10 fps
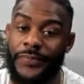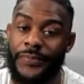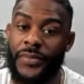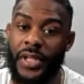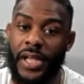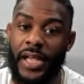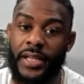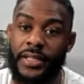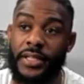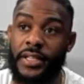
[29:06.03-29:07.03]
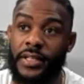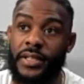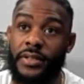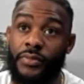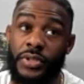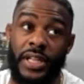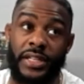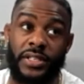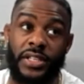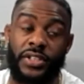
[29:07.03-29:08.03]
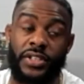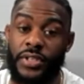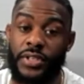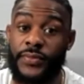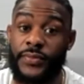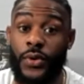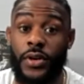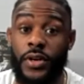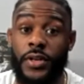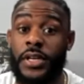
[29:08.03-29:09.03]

The guy was like 6'3, 6'4,